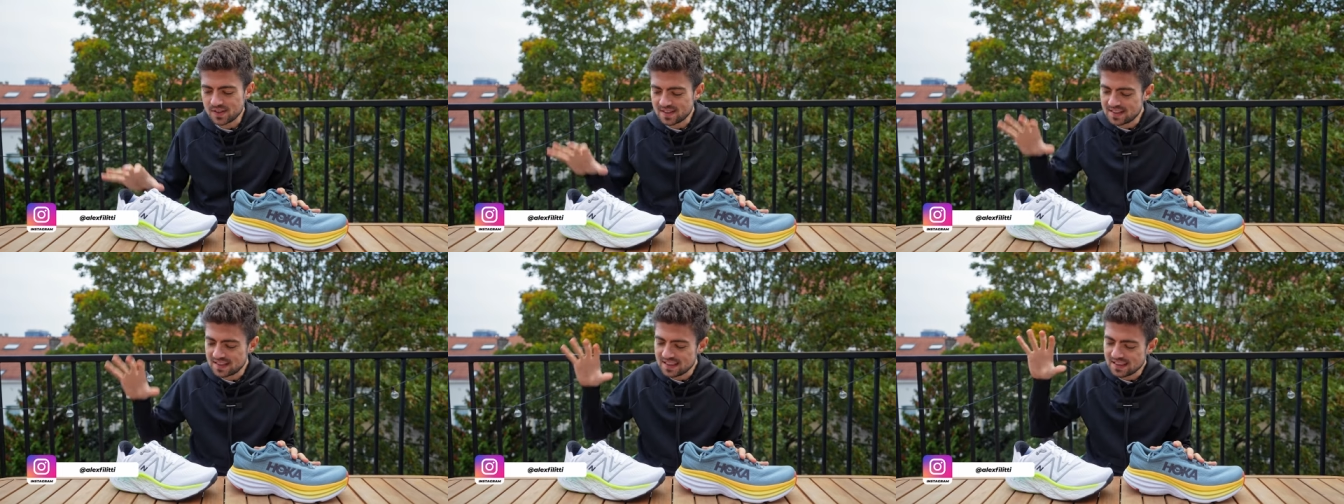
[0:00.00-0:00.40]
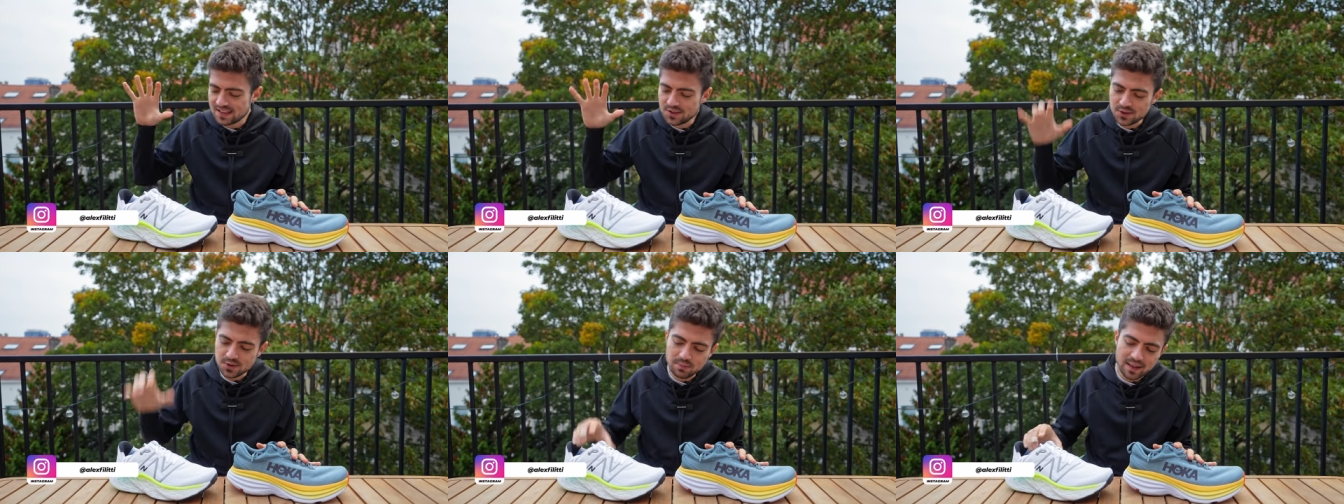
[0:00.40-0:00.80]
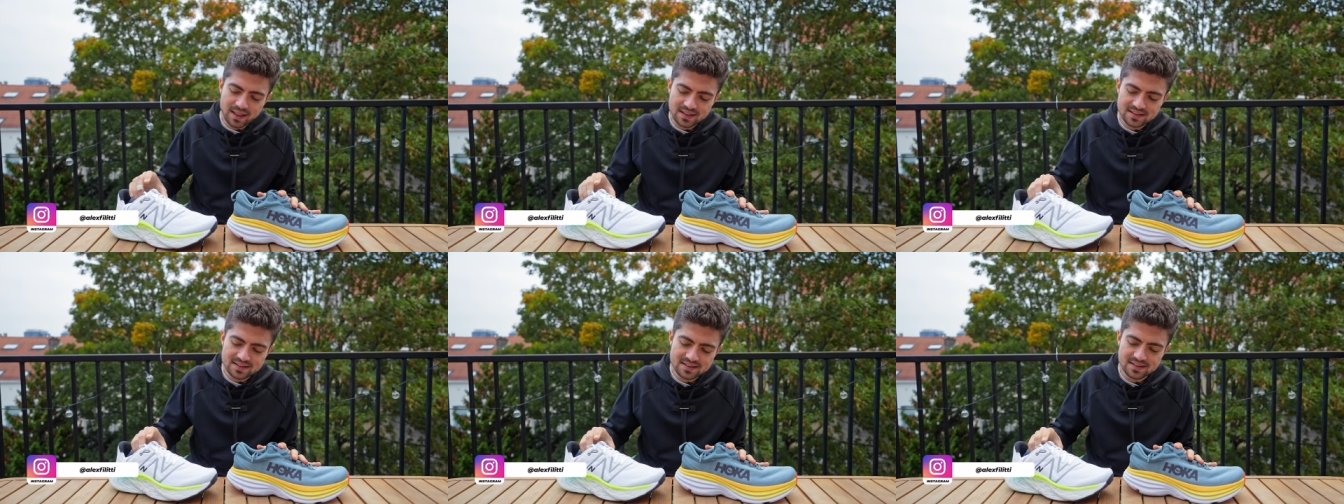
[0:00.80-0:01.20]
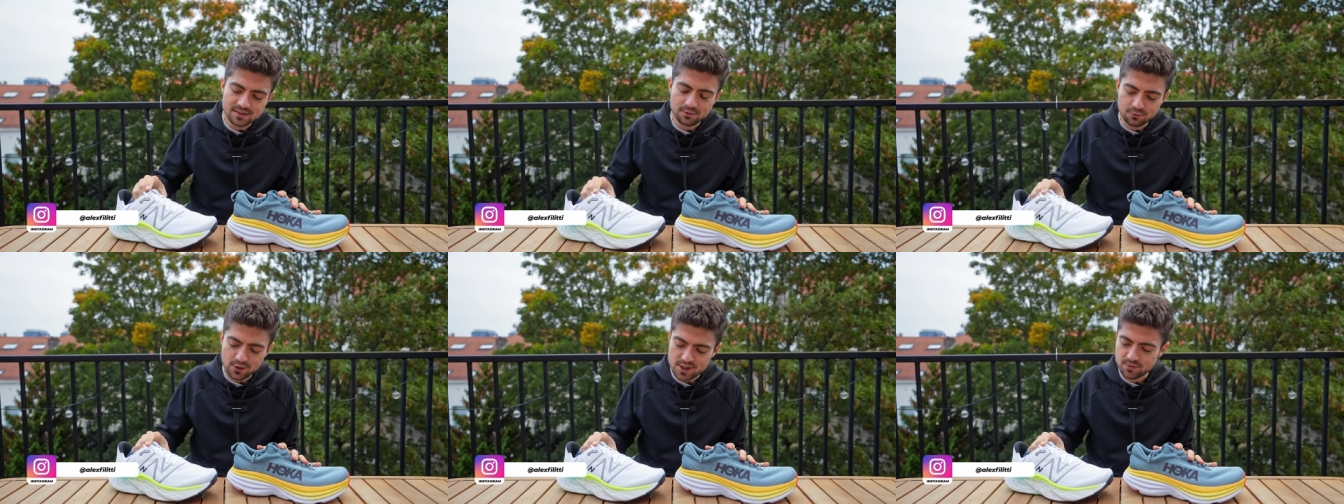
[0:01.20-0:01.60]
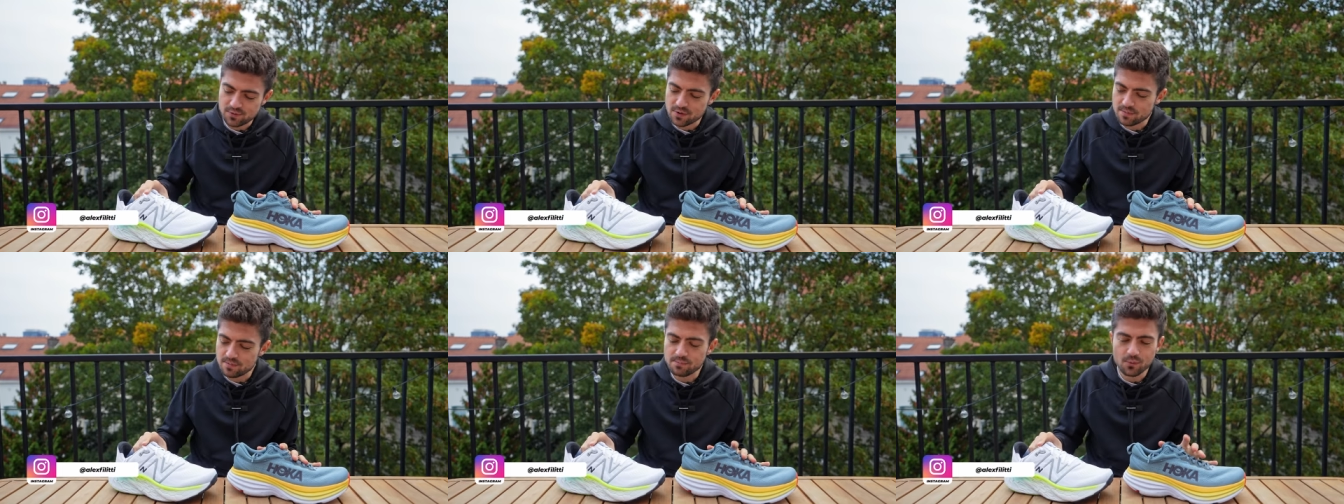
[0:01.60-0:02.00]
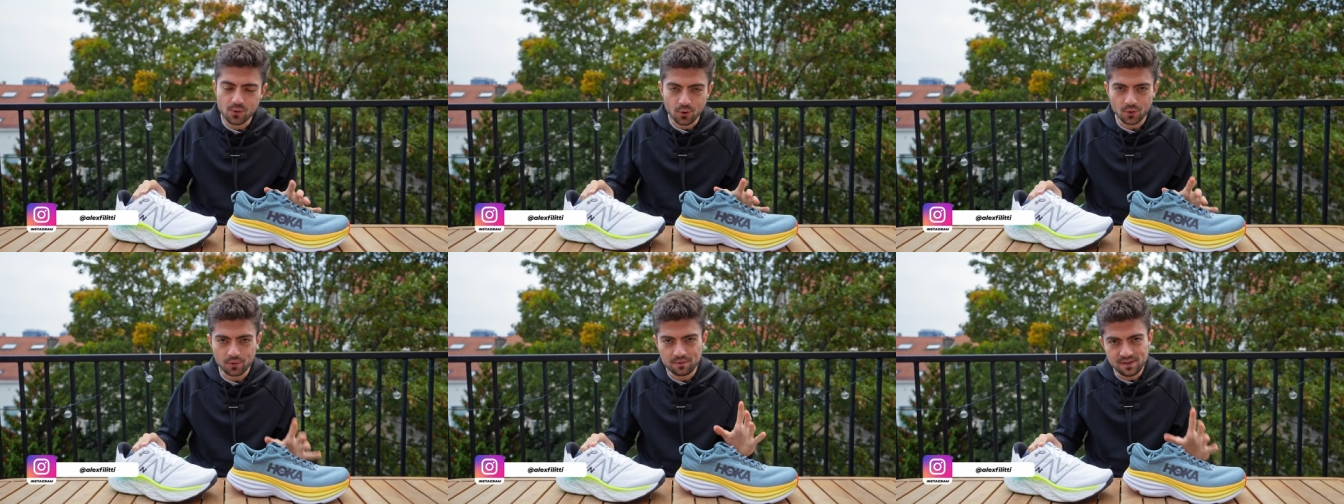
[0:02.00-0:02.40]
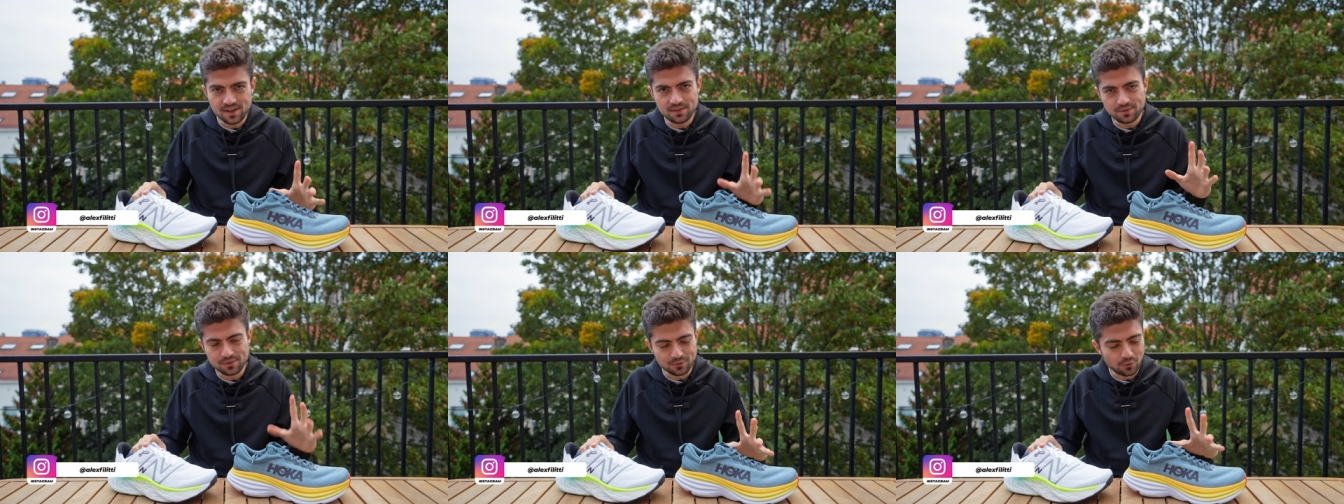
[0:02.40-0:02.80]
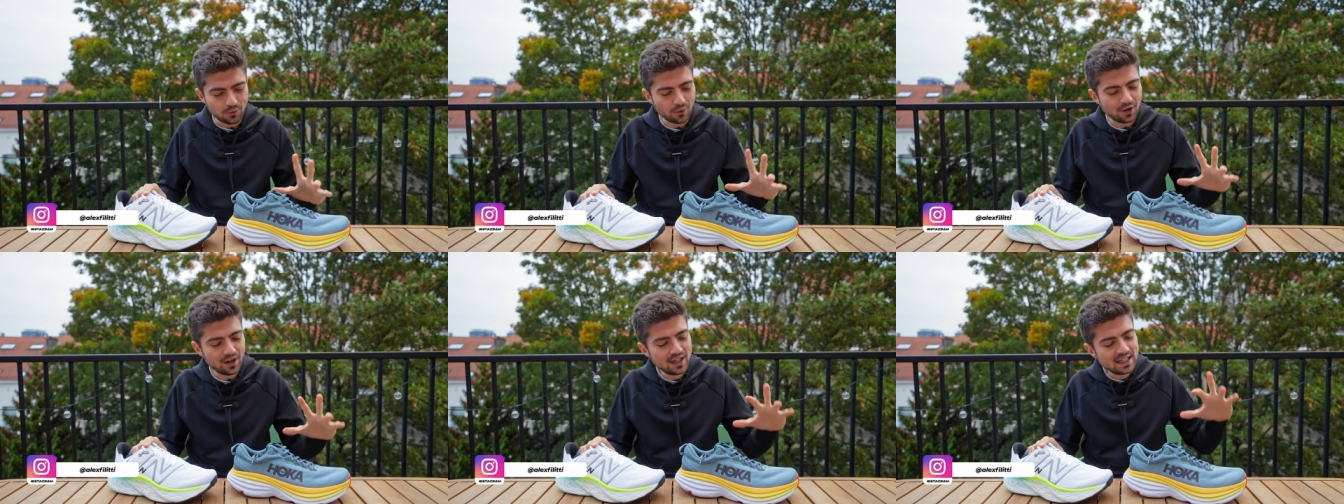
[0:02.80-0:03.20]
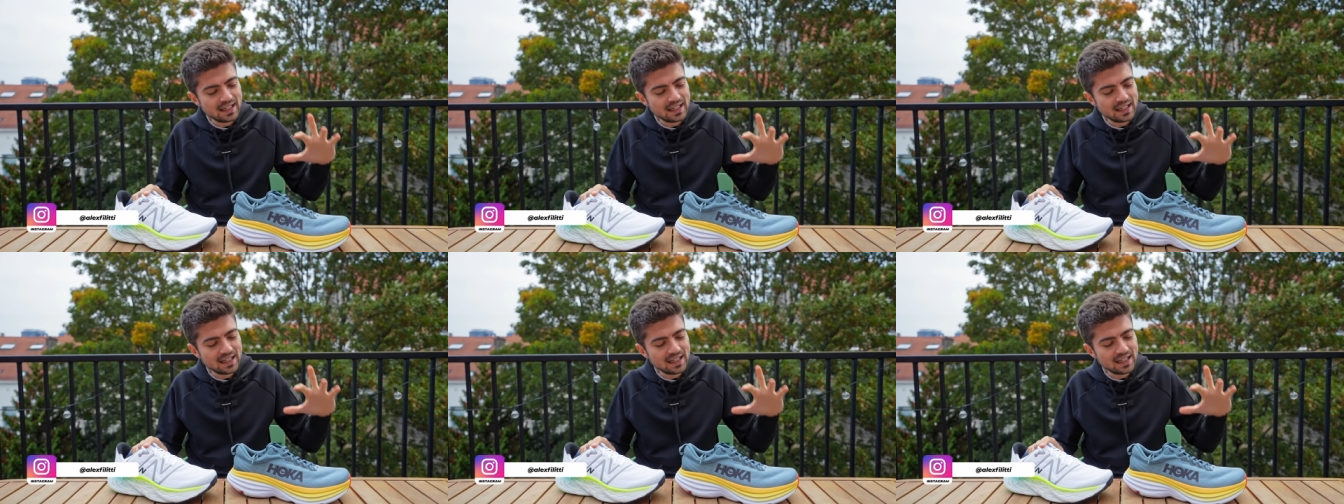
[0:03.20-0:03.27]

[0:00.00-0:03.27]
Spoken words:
the New Balance Fresh Foam More V4